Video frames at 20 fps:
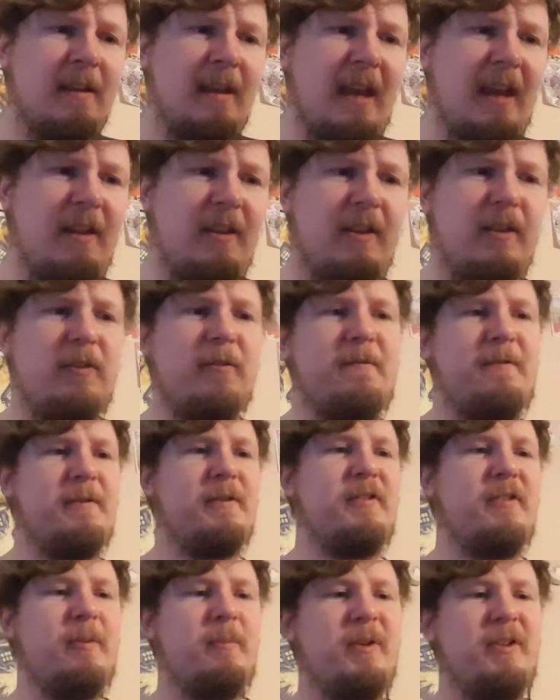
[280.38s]
And for
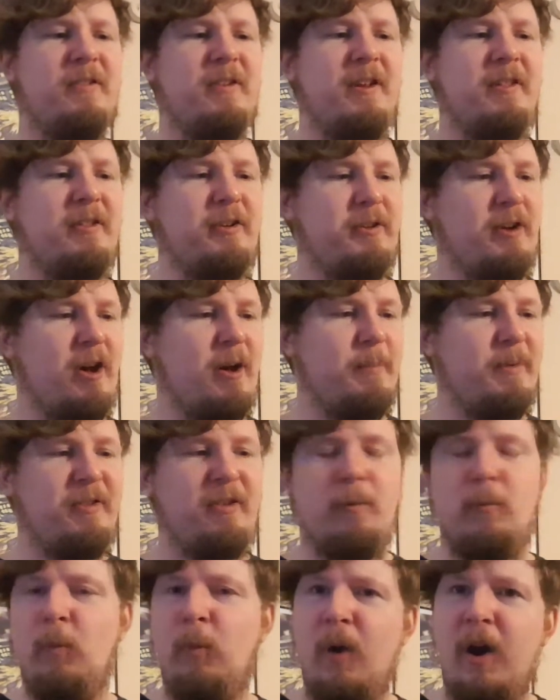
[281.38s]
some reason at the top I
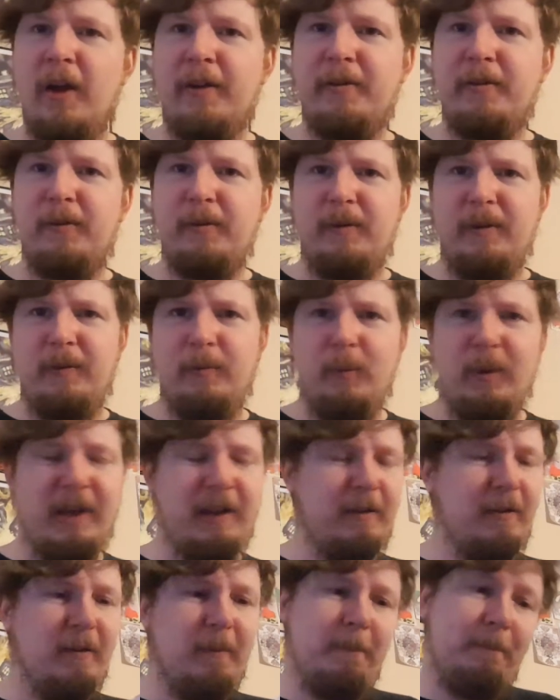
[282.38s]
say water and
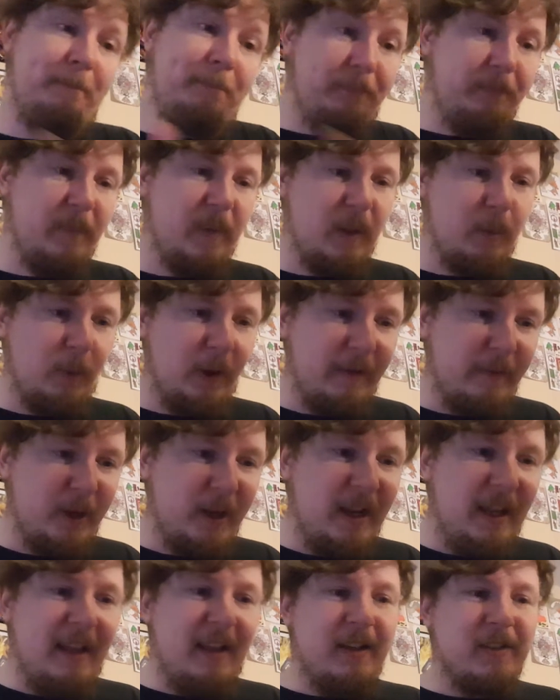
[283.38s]
wind, whatever.
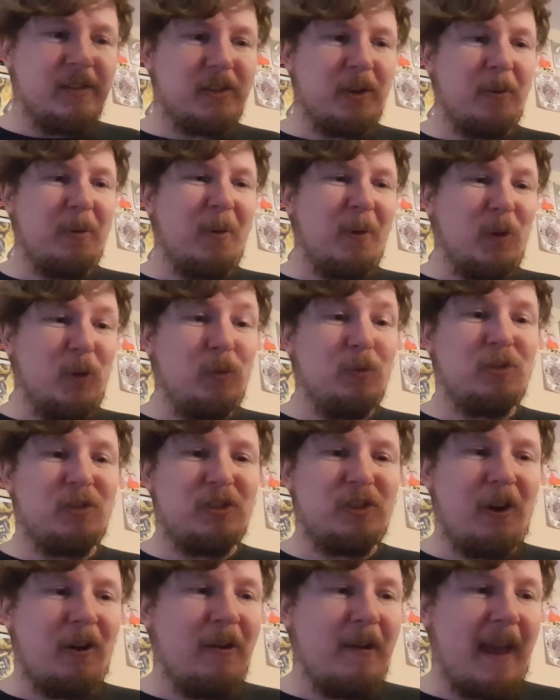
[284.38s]
So you
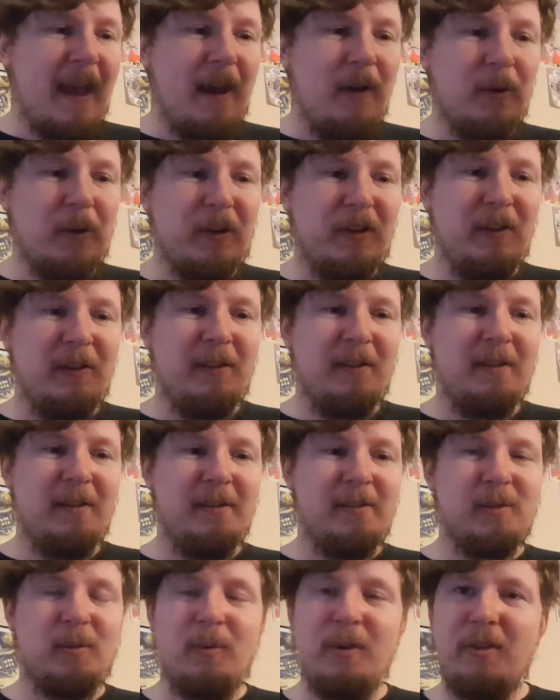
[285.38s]
start out
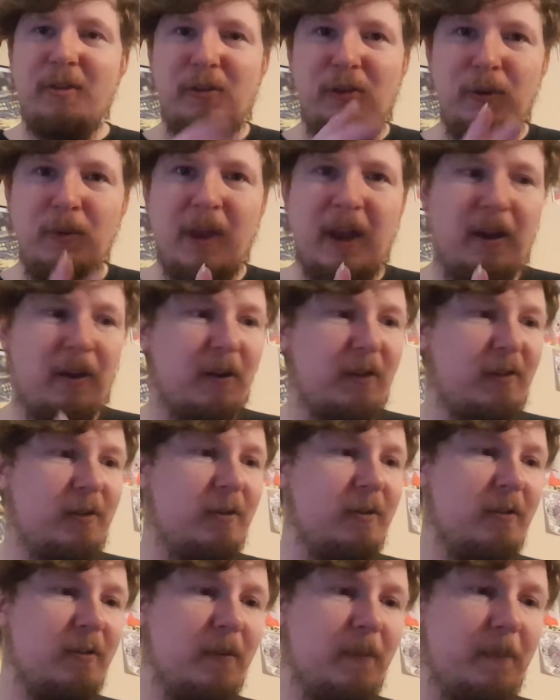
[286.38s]
with two
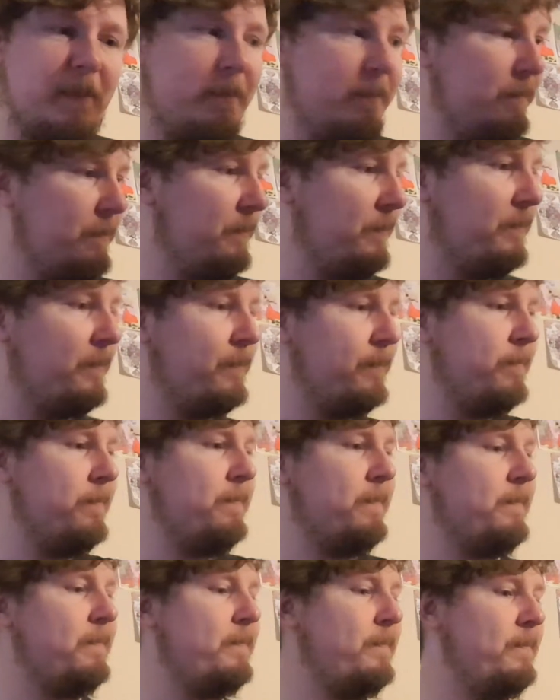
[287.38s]
characters.
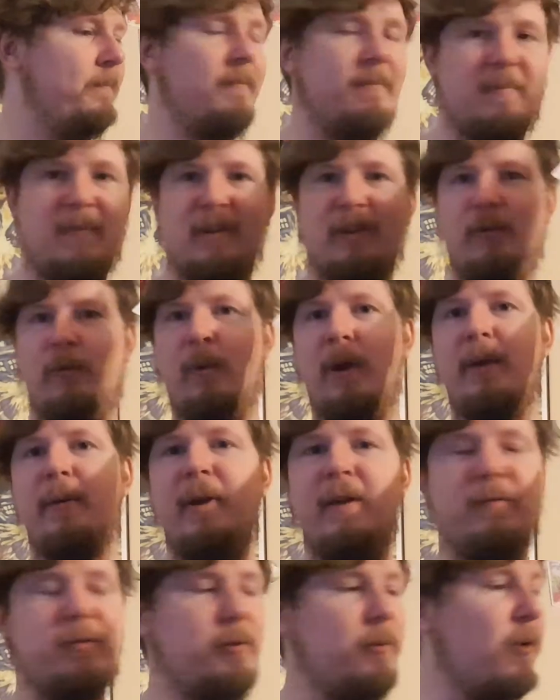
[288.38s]
That's why we
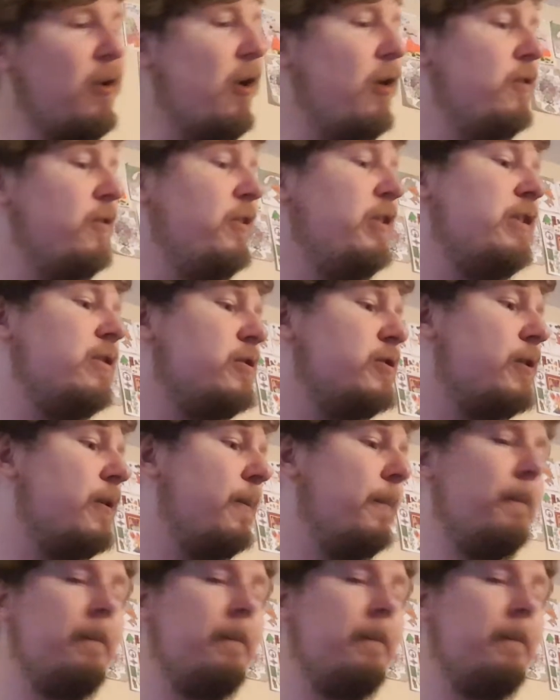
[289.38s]
have two cards each.